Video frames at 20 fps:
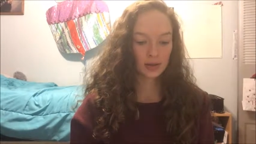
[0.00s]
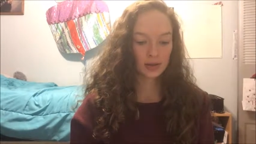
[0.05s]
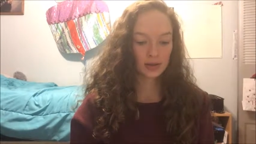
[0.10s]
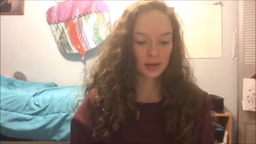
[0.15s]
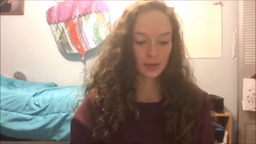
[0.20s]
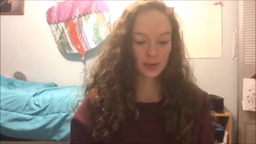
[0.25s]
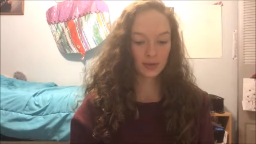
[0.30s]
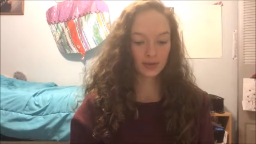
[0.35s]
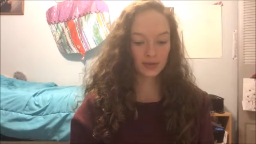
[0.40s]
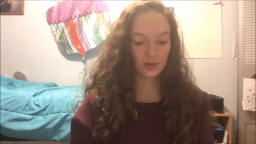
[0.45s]

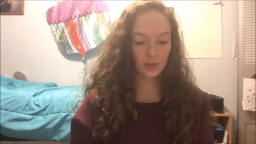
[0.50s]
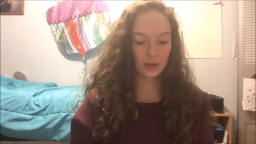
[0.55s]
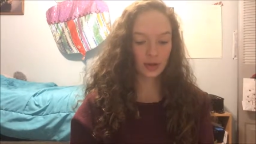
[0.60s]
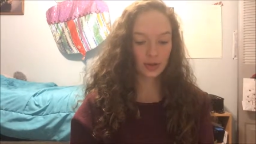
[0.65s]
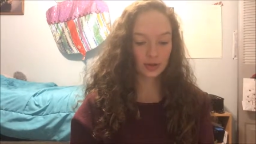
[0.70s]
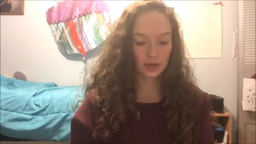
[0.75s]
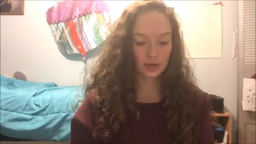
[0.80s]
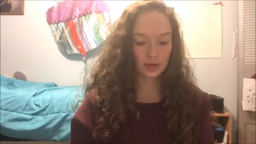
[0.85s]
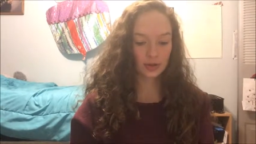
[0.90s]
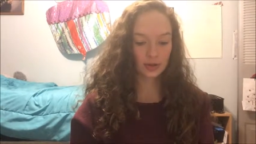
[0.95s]
Some
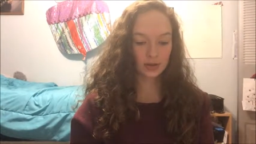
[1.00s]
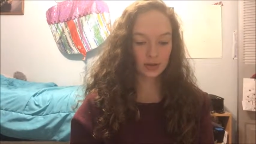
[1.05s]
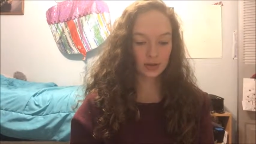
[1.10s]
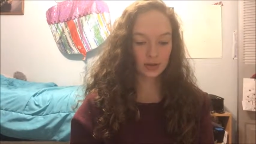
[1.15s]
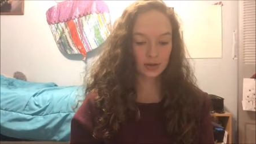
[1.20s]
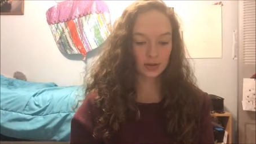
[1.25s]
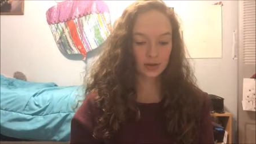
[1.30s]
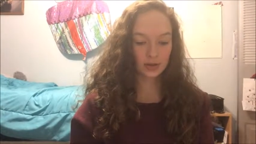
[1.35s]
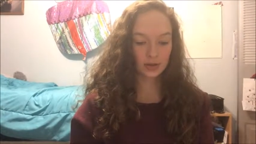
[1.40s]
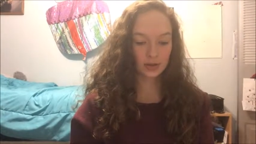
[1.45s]
information,
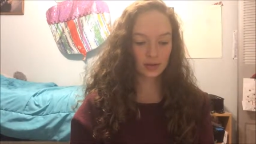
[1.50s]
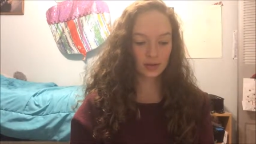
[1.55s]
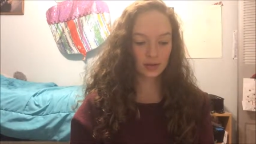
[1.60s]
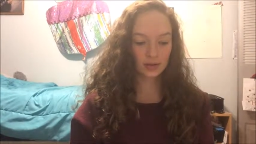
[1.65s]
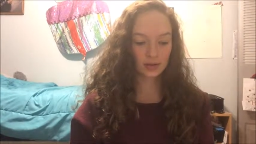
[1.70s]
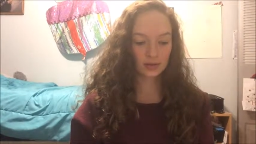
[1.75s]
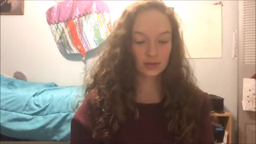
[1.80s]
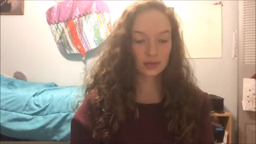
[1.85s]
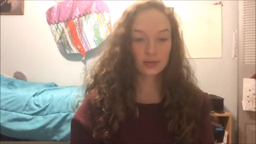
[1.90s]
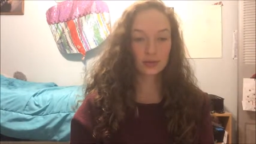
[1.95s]
and
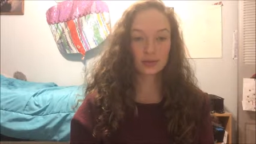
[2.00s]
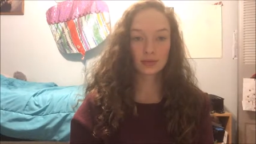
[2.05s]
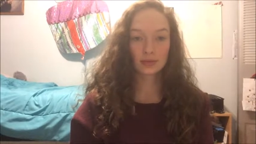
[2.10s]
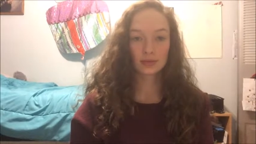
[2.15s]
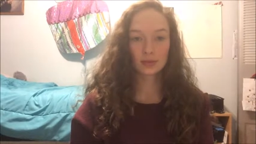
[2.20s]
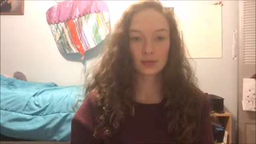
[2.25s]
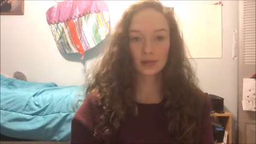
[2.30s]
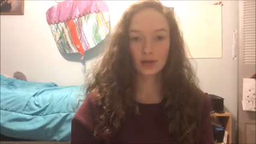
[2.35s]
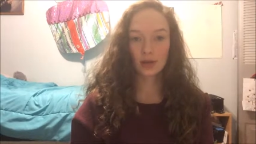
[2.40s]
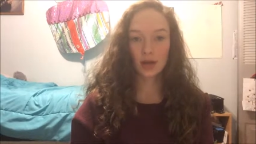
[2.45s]
then
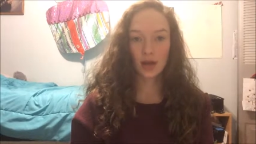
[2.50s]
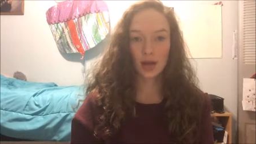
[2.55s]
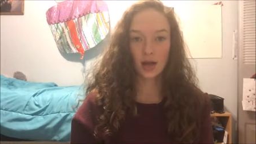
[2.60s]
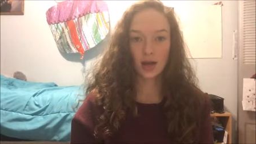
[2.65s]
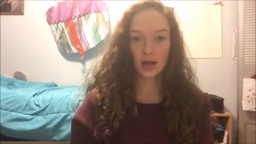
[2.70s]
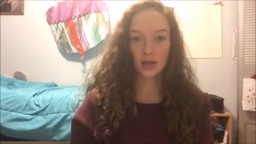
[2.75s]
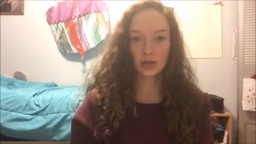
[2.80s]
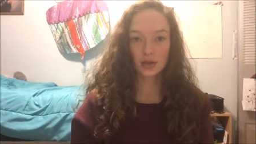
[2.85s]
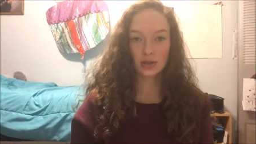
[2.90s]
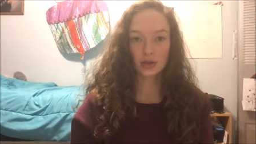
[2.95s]

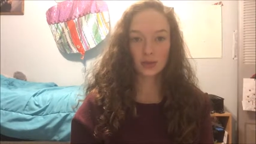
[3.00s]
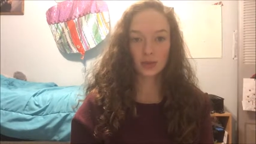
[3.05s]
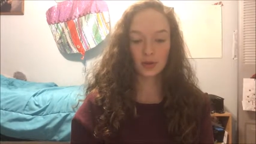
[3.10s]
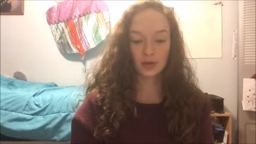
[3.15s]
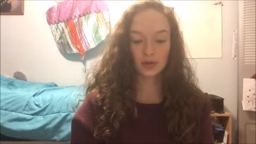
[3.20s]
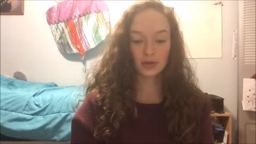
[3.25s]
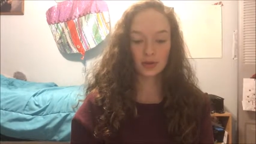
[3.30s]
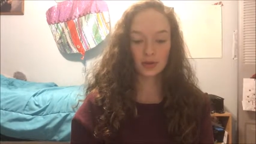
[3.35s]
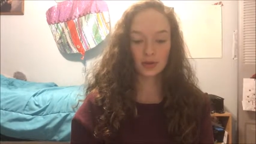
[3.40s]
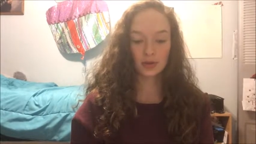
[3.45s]
I
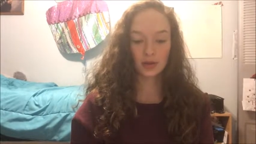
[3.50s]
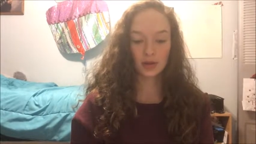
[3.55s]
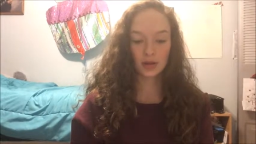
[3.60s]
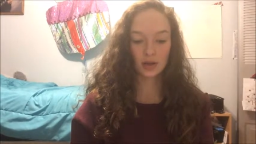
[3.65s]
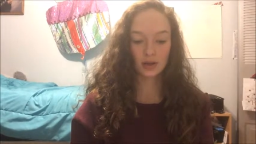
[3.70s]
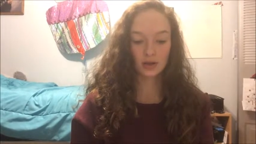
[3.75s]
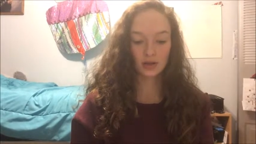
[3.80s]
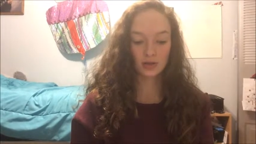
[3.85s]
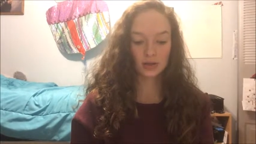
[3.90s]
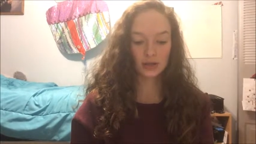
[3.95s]
disputed
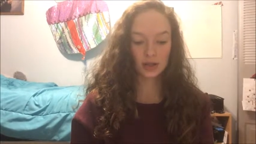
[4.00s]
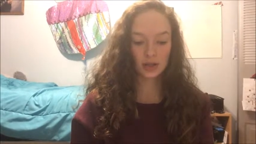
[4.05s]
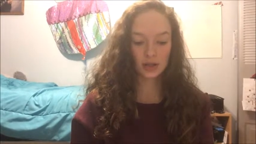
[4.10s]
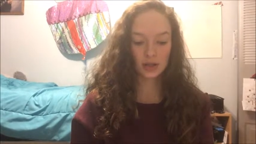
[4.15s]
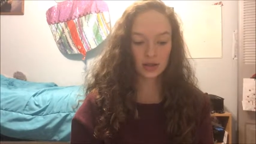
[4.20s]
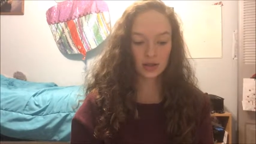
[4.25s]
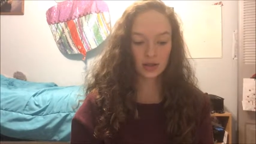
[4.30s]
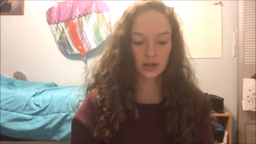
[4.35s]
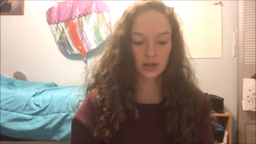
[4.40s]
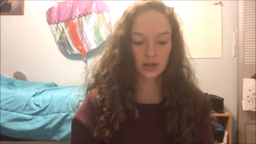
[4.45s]

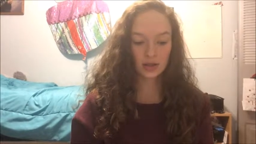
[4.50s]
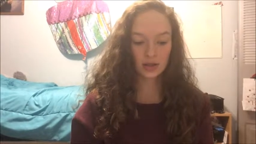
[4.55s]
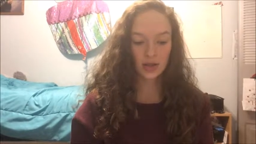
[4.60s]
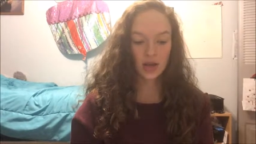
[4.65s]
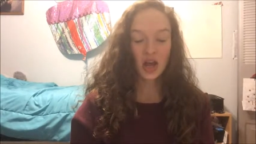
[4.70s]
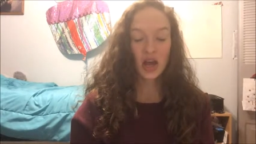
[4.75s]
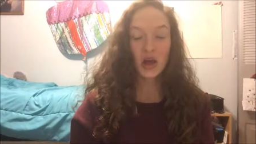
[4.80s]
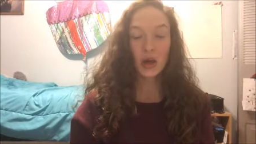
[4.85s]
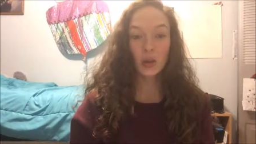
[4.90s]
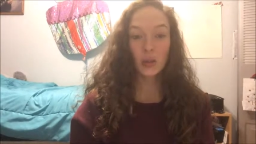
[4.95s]
160.
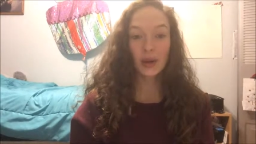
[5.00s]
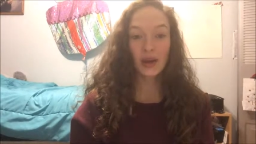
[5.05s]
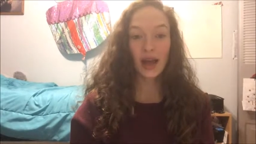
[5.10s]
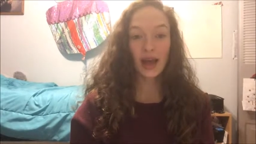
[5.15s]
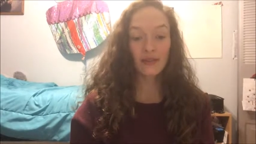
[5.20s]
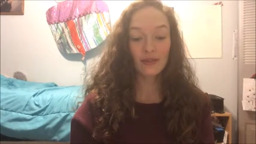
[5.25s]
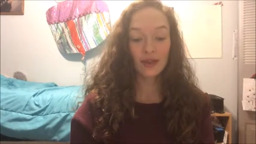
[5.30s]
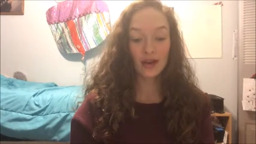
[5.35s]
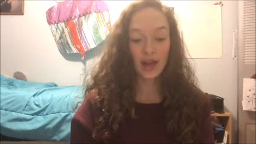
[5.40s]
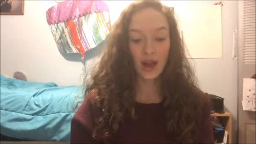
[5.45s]
We
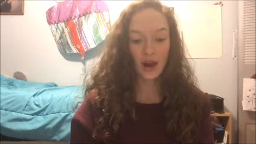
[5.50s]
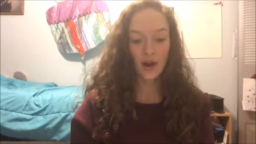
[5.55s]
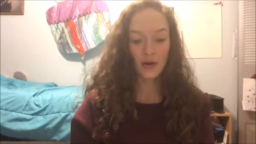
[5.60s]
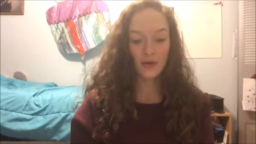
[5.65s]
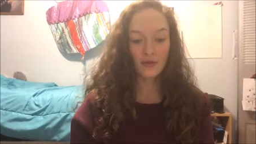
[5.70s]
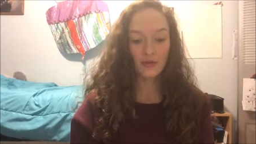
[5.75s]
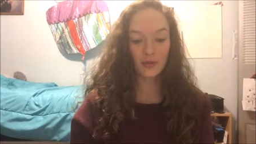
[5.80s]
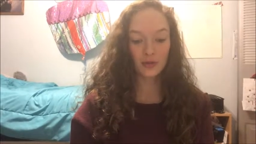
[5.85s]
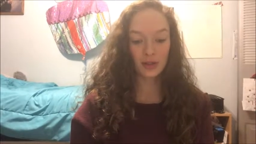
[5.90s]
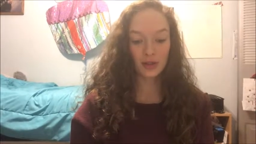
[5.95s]
have
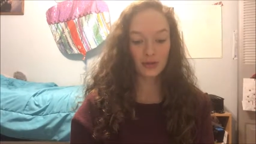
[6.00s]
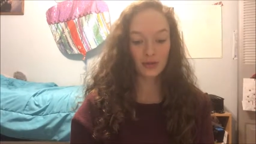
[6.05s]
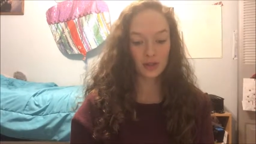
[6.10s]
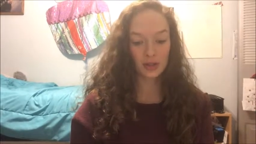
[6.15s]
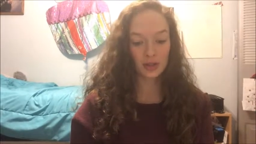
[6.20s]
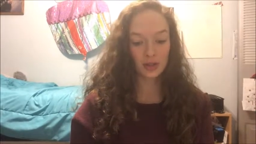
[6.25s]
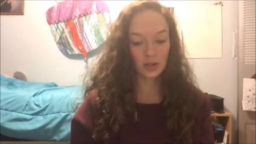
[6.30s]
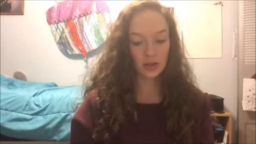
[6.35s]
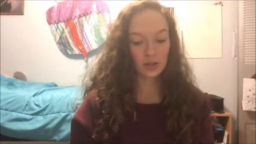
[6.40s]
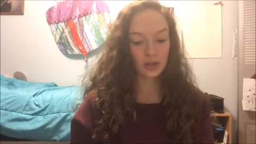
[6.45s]
carefully
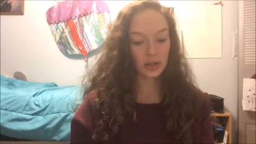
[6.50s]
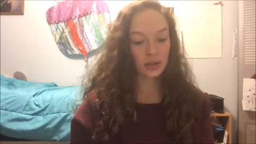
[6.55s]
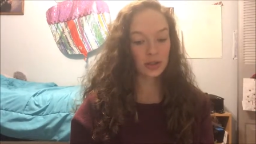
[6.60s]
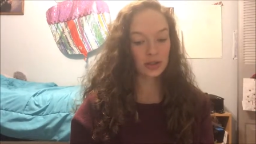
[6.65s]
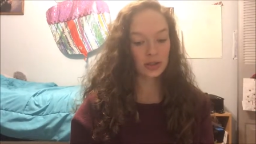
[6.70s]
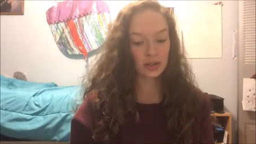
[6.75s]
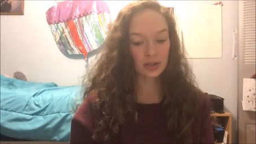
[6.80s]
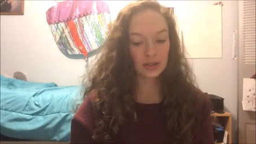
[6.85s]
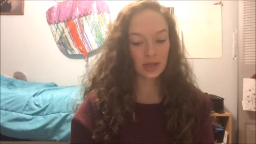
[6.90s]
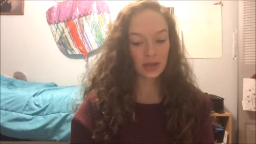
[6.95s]
researched the
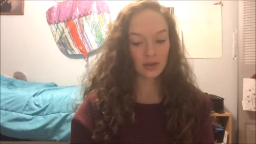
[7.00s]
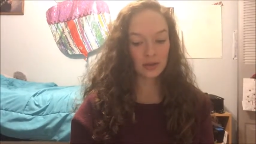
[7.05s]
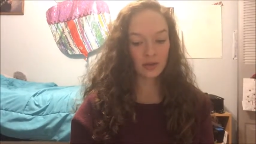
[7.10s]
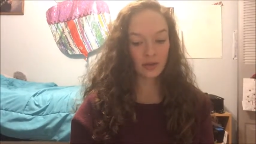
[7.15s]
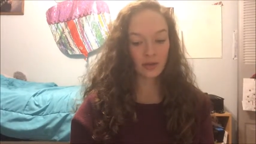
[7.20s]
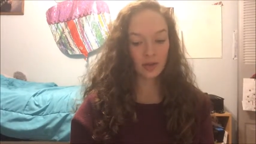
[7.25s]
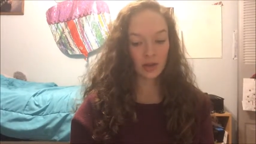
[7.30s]
details